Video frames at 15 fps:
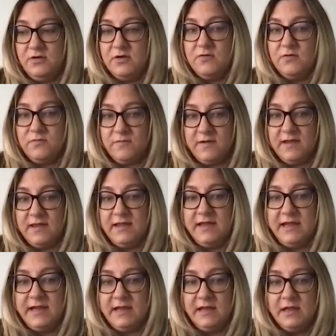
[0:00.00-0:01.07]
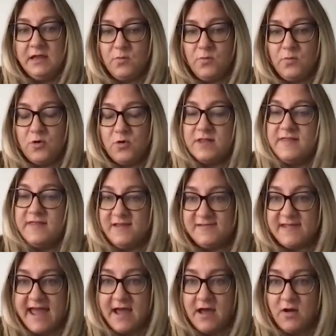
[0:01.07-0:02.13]
you could really work things
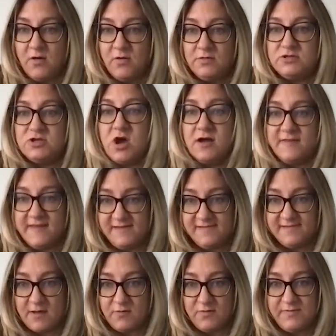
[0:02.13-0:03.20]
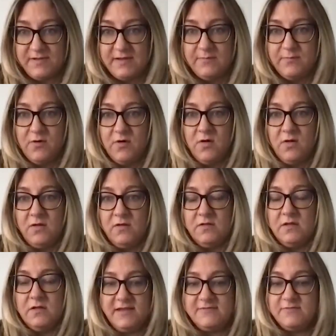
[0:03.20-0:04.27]
out, talk things out with people.
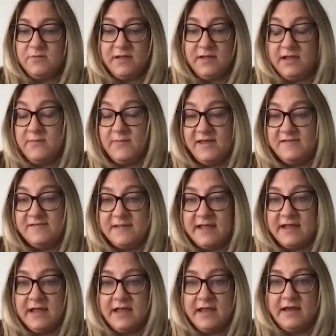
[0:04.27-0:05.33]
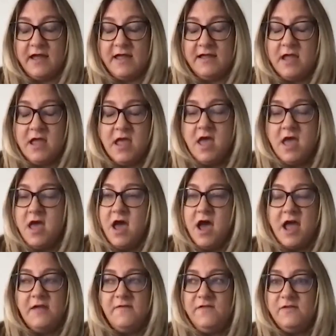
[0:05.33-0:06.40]
It's really amazing. And
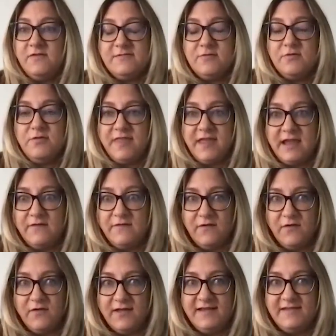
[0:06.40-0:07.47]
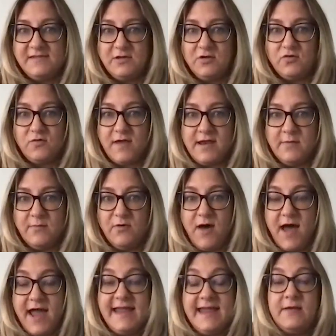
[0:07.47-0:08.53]
I feel so thankful. It's incredible.
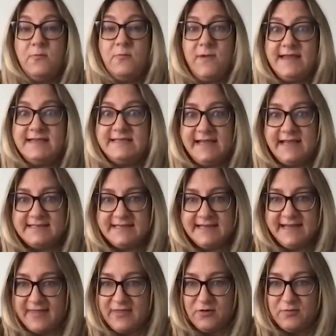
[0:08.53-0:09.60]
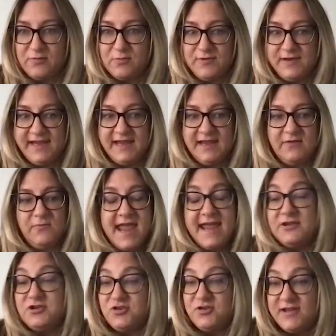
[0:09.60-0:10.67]
I can't wait to get together with Monique.
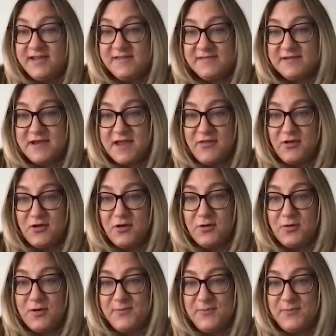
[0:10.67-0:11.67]
Andrea is another